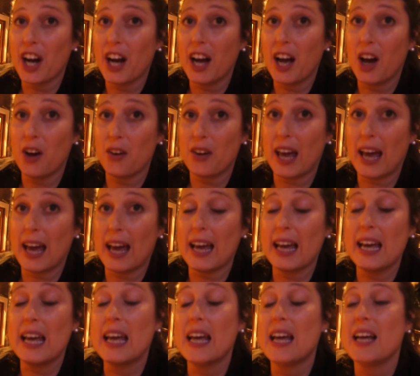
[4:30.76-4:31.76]

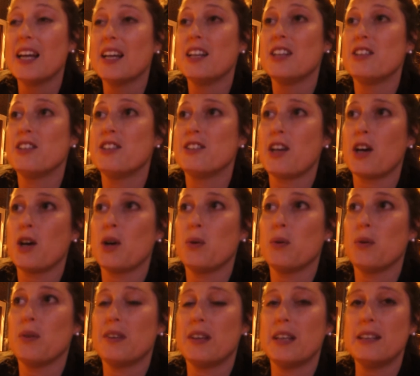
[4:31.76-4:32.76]
okay? So
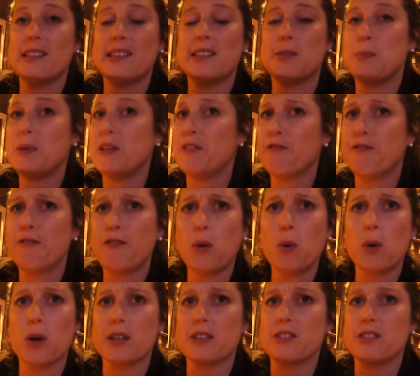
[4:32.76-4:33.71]
this is before,